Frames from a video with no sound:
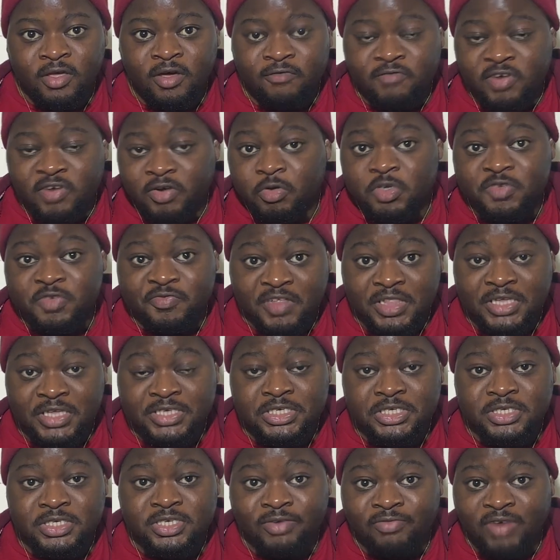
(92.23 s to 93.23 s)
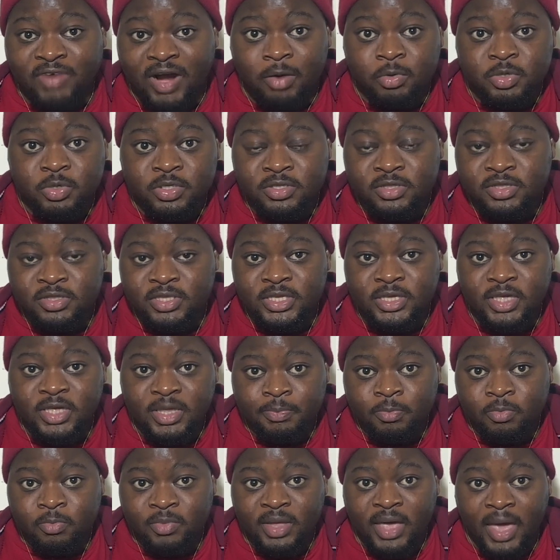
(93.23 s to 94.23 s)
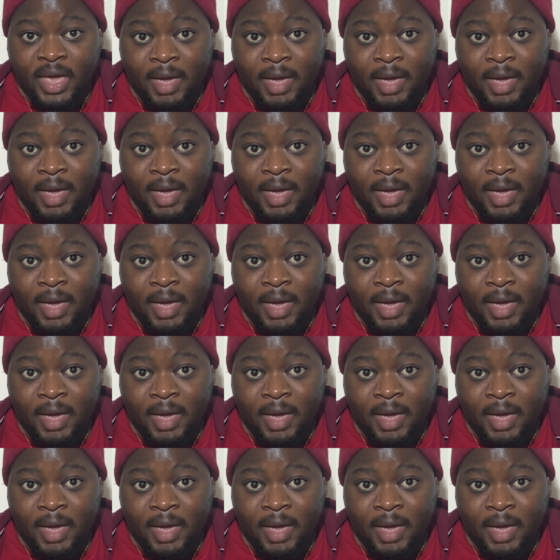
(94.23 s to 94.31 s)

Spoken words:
the various villages around the